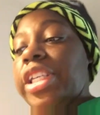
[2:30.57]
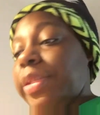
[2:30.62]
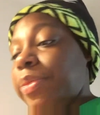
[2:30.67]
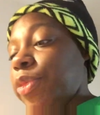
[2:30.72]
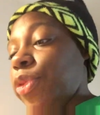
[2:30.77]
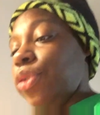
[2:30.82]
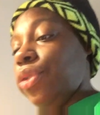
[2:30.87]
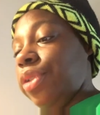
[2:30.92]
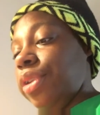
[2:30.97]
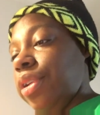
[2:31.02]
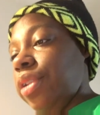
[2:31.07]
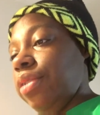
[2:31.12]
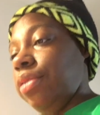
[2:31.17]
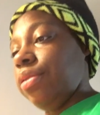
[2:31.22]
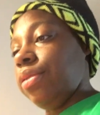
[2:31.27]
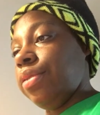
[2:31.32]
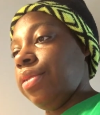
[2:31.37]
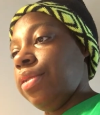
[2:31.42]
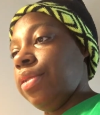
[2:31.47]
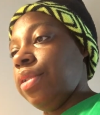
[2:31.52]
smoothie.
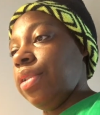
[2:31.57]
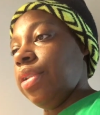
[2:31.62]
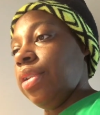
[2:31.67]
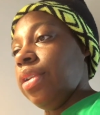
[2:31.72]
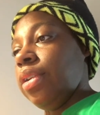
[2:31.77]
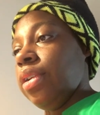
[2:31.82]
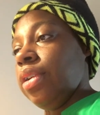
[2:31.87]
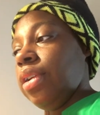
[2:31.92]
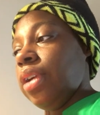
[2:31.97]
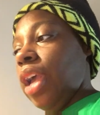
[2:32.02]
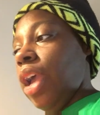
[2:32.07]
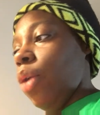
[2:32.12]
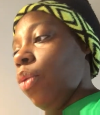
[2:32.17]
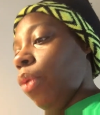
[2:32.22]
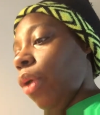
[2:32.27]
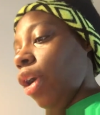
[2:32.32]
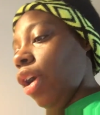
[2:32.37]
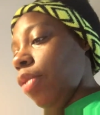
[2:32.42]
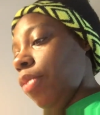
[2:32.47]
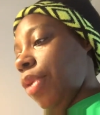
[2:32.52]
It
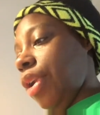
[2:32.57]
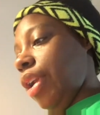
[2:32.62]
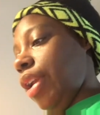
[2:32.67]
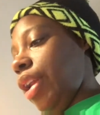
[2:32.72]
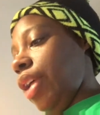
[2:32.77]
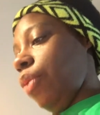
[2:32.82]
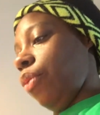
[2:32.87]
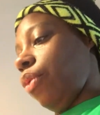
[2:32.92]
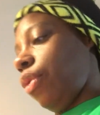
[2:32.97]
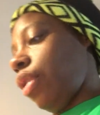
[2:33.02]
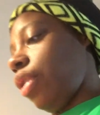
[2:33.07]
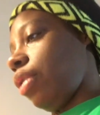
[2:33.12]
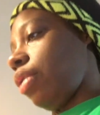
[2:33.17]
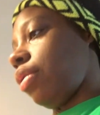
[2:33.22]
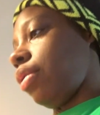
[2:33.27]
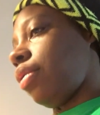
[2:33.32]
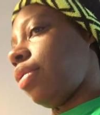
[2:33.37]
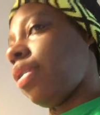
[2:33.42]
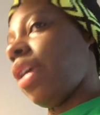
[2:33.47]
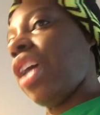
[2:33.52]
worked, but it didn't work.
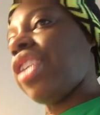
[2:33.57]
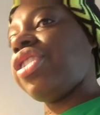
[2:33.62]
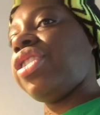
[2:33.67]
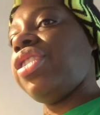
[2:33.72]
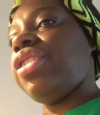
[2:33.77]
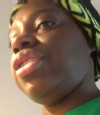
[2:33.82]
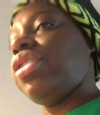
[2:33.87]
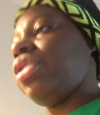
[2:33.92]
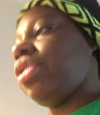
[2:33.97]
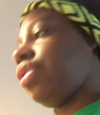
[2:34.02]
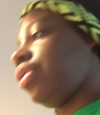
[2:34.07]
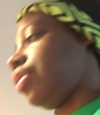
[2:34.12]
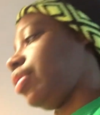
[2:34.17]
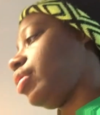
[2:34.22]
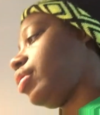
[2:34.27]
I should have just